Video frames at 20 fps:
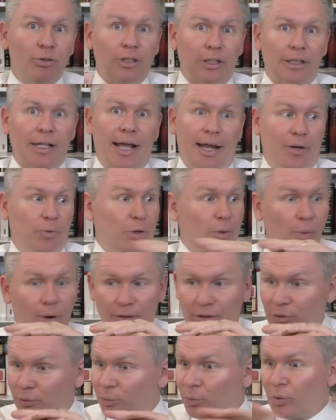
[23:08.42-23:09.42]
the light. We
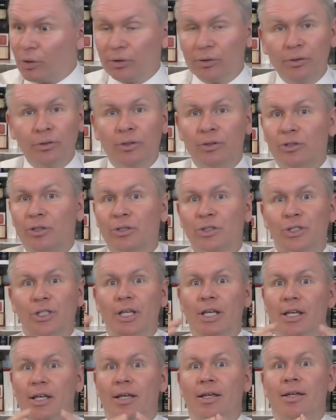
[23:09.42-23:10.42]
want the world to
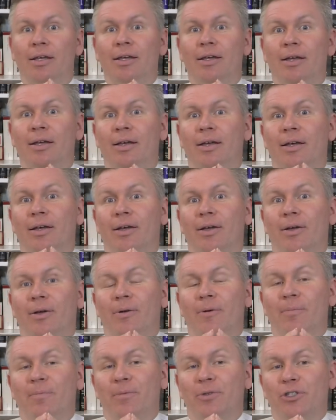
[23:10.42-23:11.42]
see.
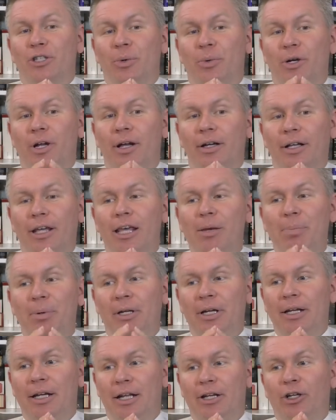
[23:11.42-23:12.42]
So we're not keeping
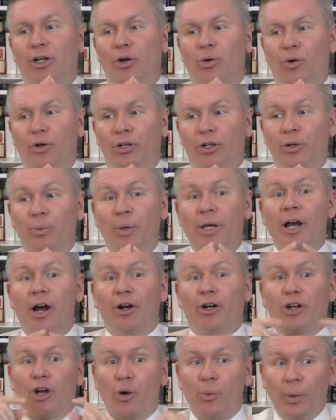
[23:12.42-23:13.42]
it in a corner. We
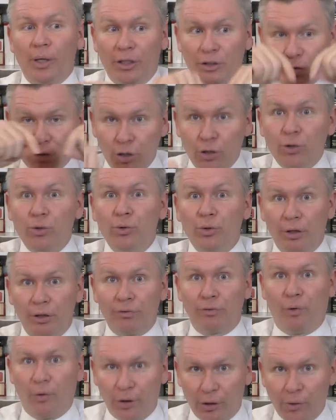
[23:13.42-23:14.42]
are going to the
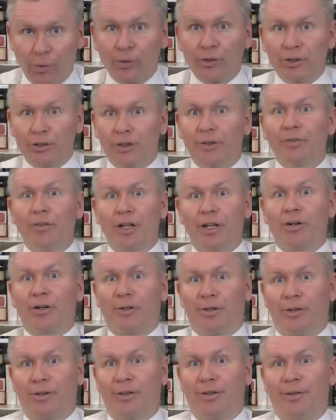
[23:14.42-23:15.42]
four corners of the
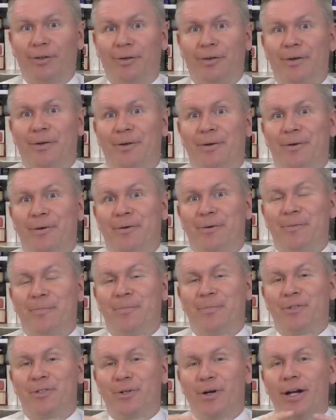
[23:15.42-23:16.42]
earth,
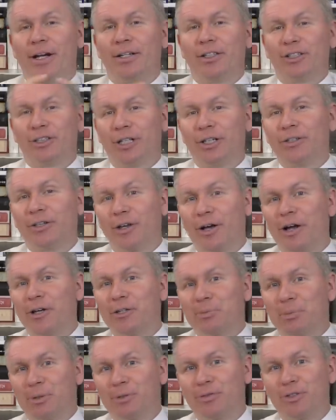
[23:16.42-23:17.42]
trying to share the
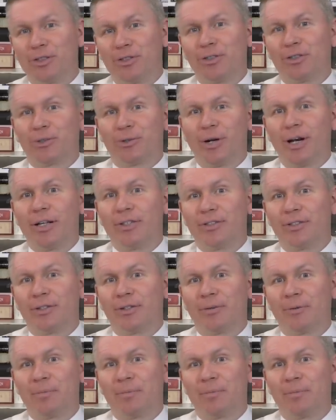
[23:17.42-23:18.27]
gospel of Jesus Christ.